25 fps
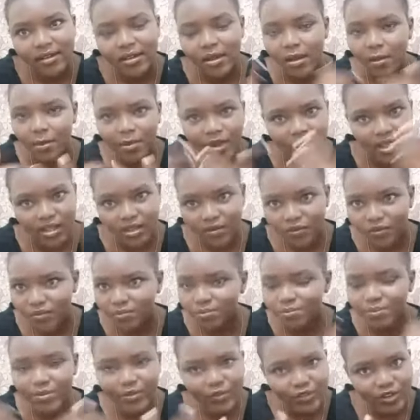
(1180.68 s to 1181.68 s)
but if
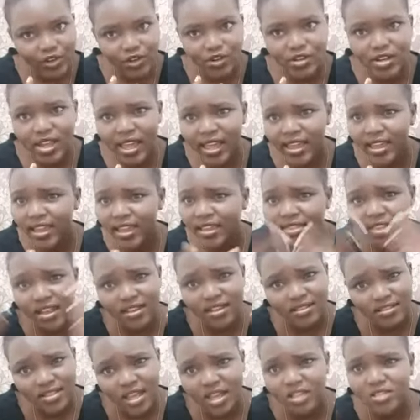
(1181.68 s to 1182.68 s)
you don't like it then
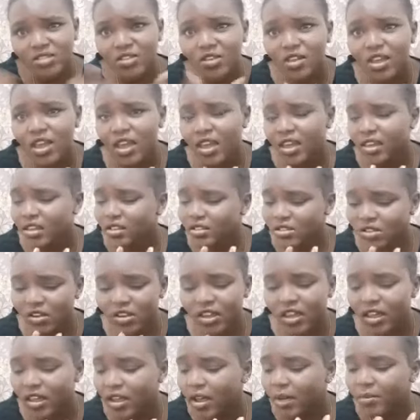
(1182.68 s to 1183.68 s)
that's okay it's
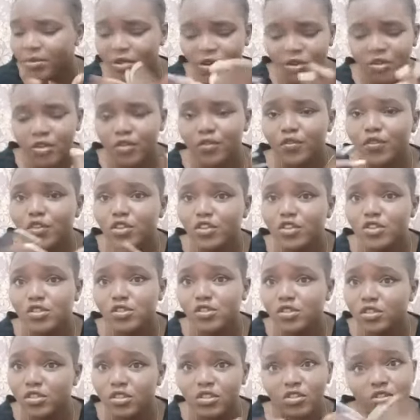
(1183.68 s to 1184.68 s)
okay i'm not gonna force you
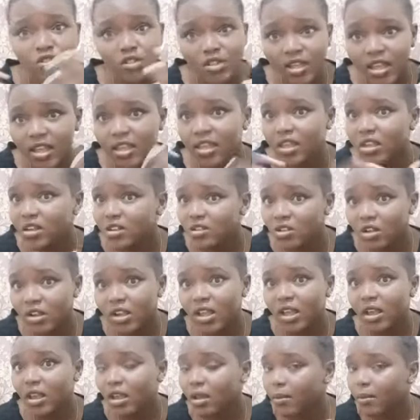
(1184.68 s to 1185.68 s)
you know to like it or not
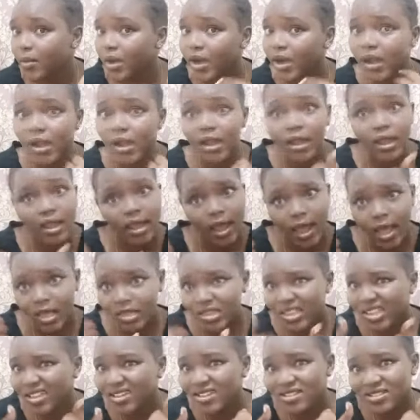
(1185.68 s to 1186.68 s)
like it but i
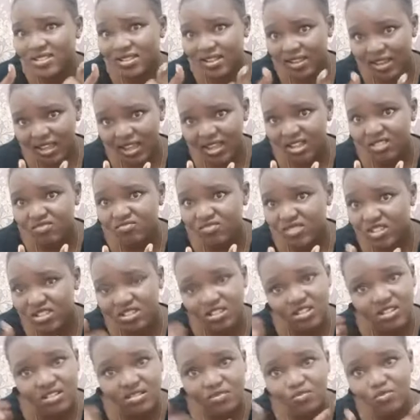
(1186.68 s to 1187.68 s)
think it's lit you
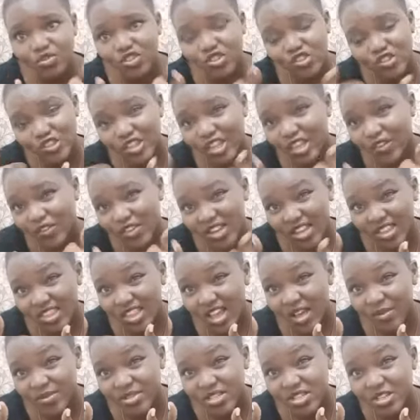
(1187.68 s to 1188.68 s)
know just give it a
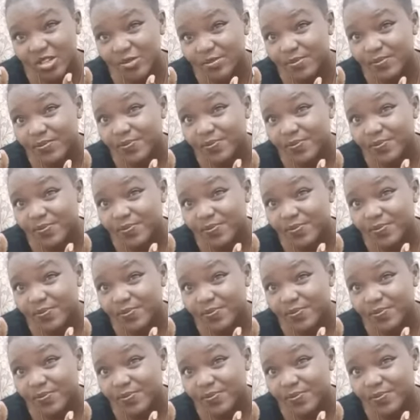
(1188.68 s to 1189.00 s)
thumbs up